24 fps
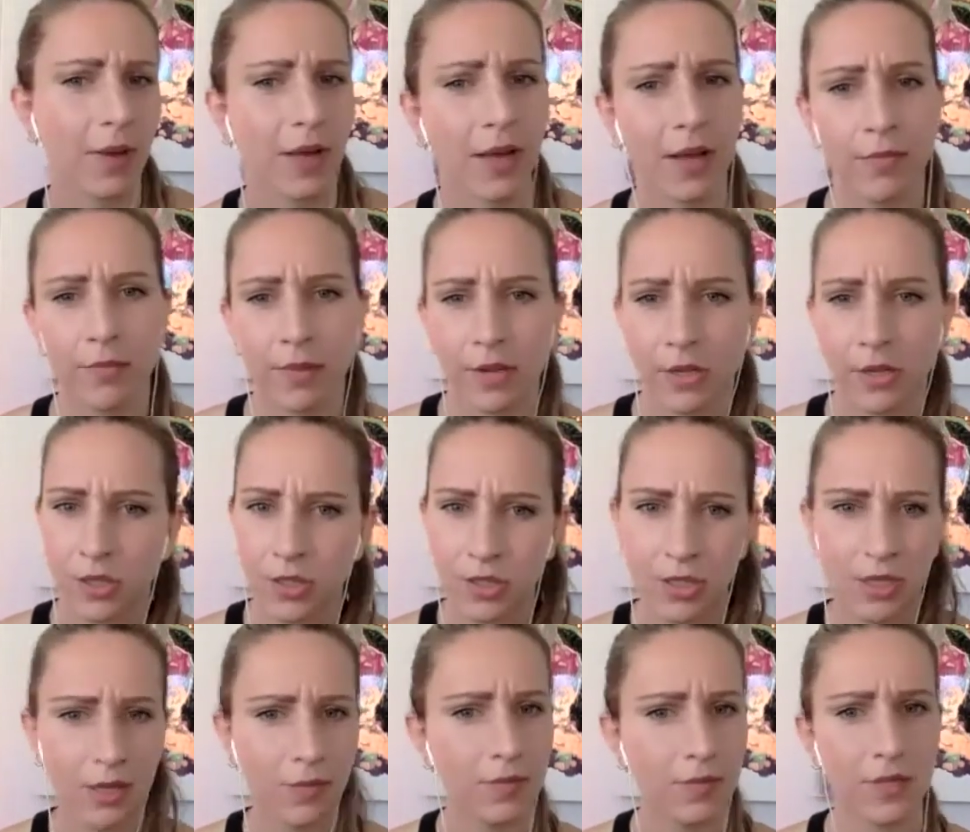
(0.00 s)
I had my
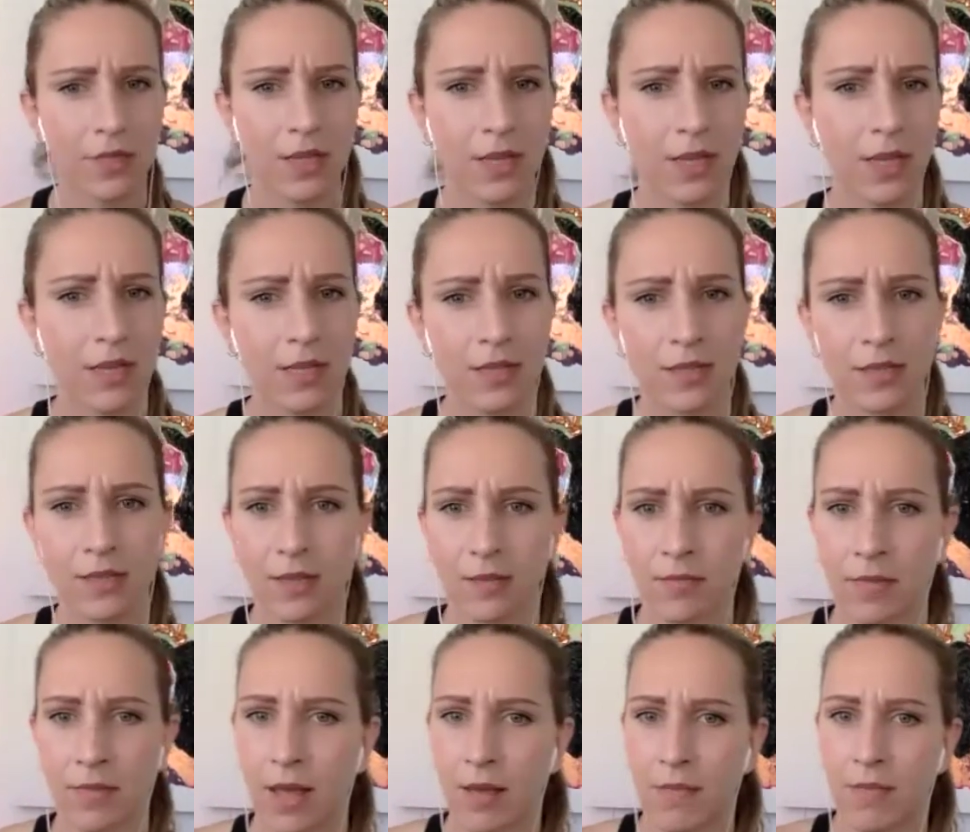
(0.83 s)
sheep stands
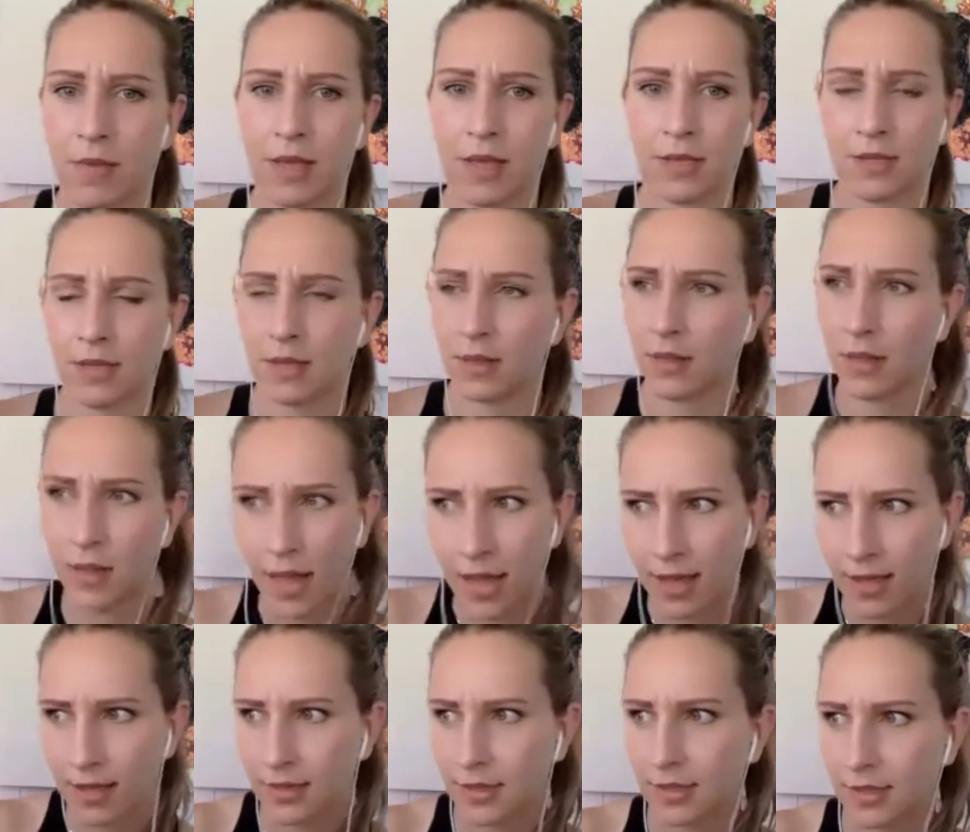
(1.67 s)
and my amazing
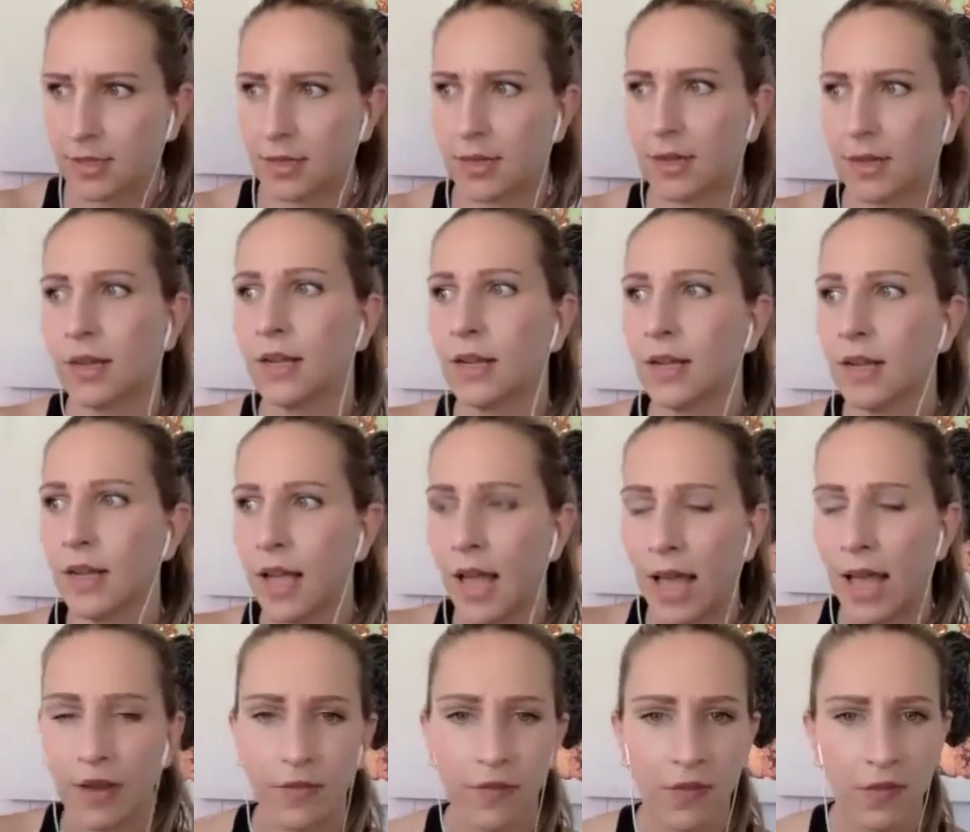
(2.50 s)
lights, and
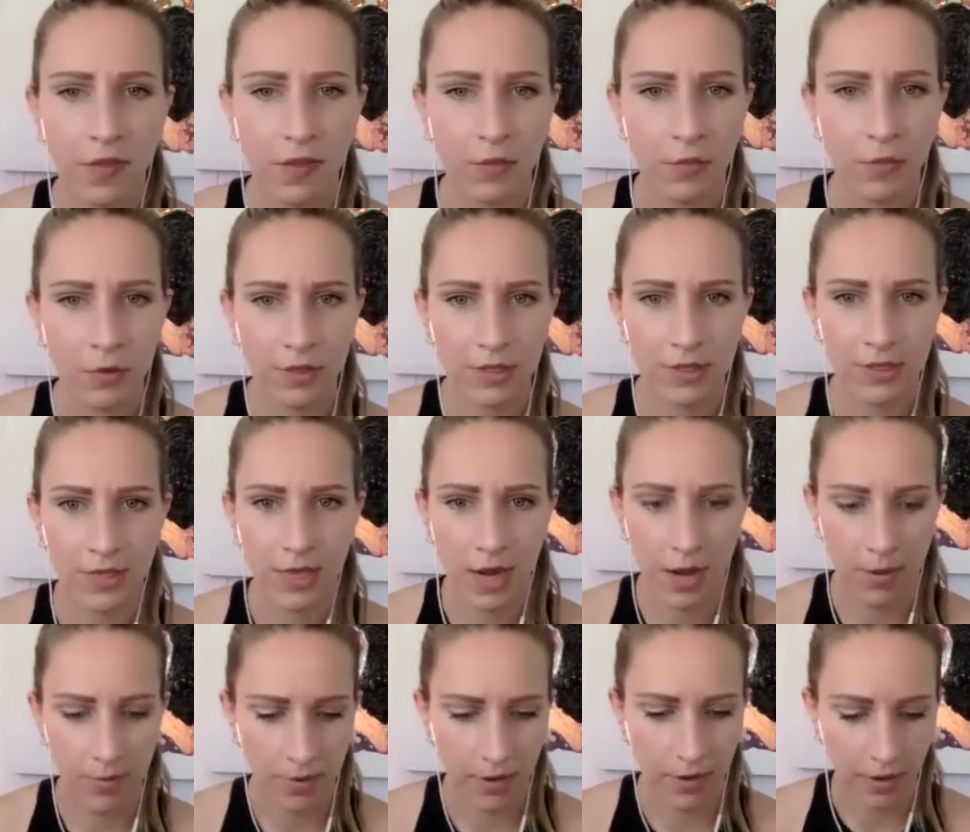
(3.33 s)
everything was
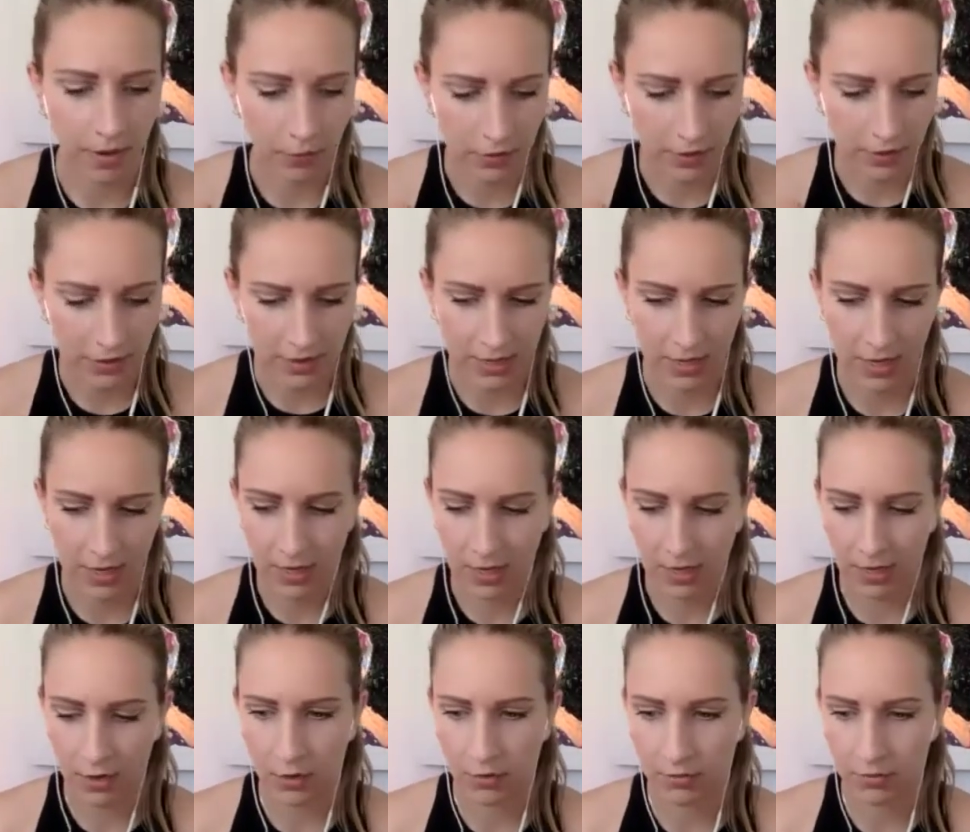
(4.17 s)
set up. And I was sitting
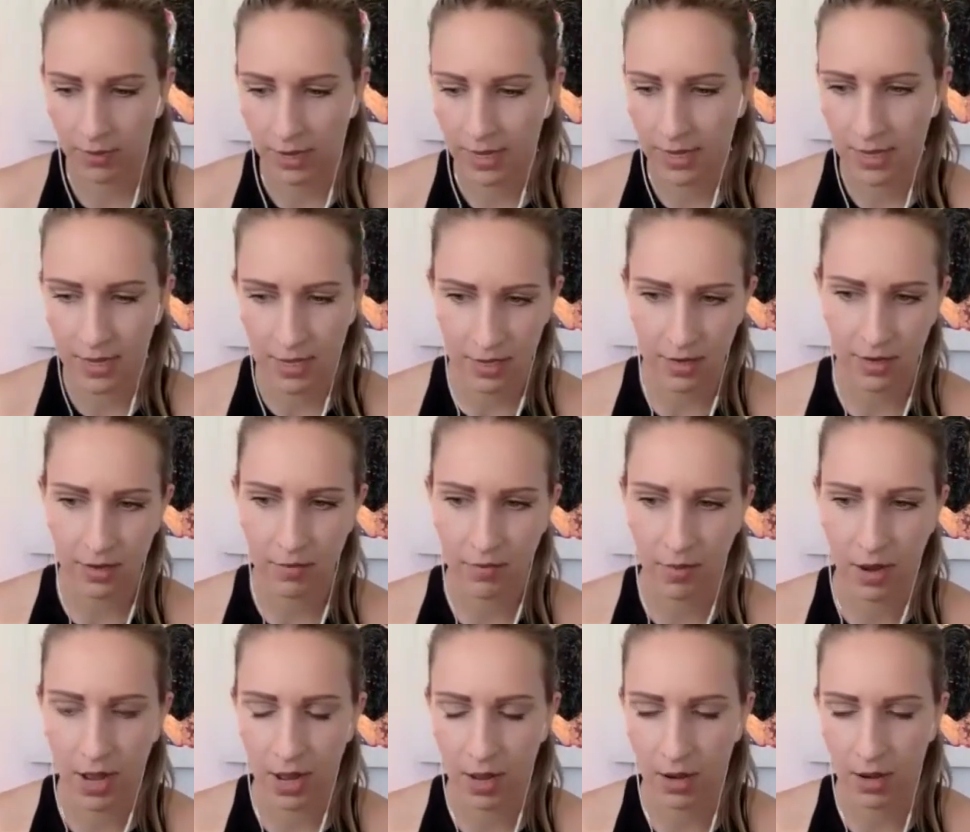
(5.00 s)
there on my heated
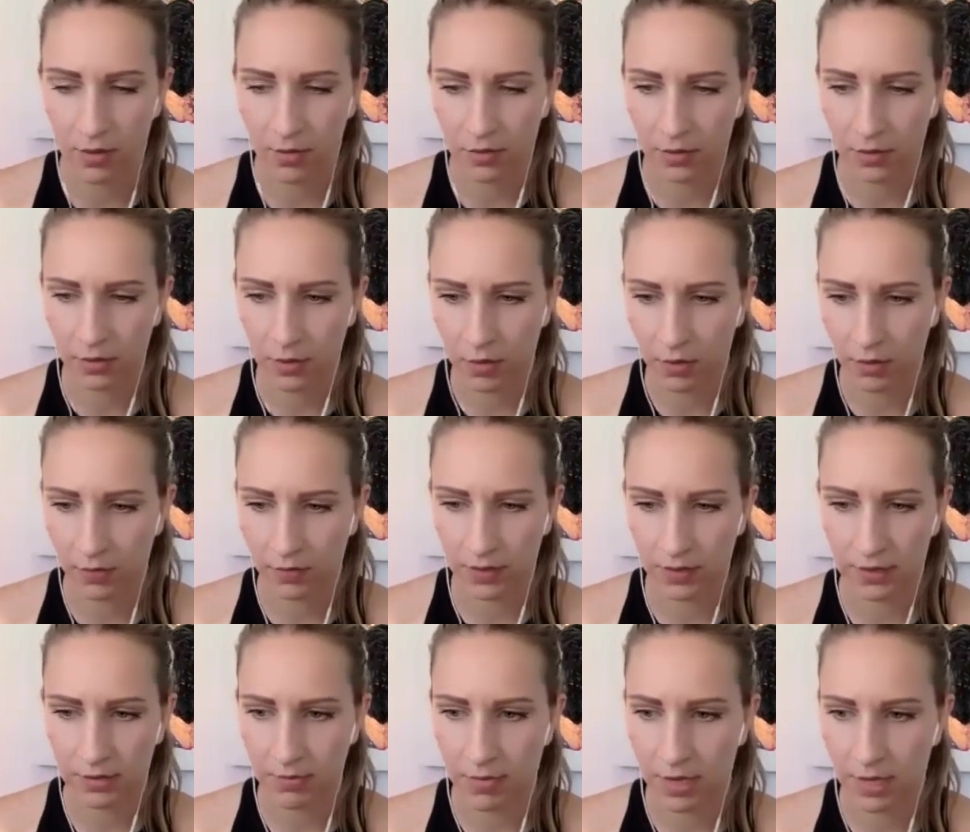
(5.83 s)
mat with all of
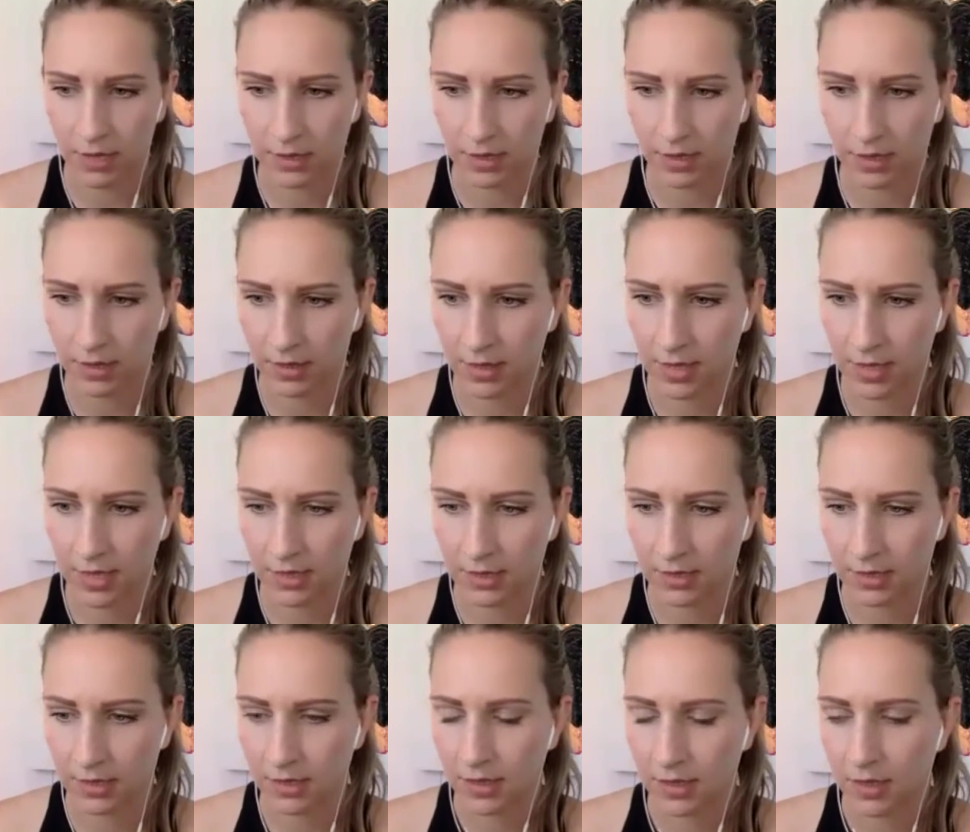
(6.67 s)
these amazing
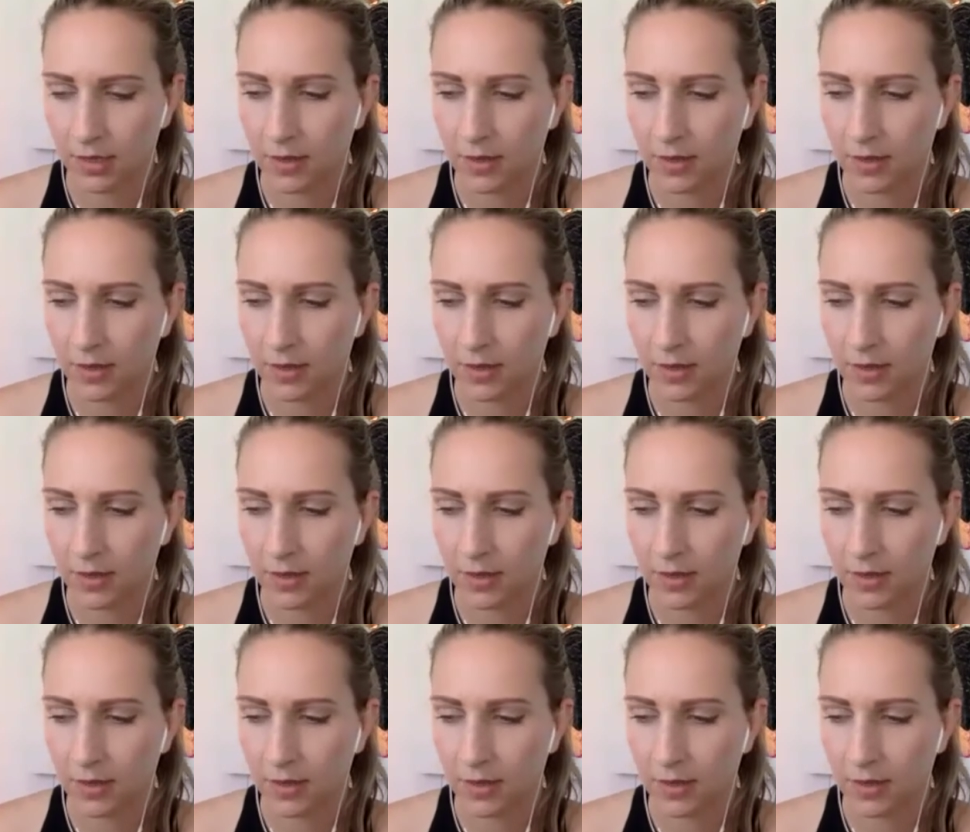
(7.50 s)
things.